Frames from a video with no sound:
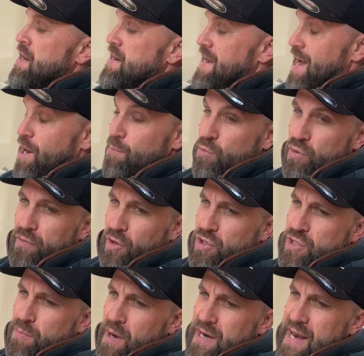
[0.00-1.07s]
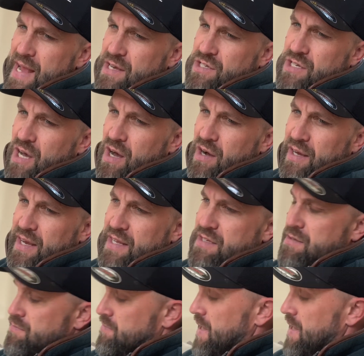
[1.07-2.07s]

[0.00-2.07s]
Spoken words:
Now I move on to my next target.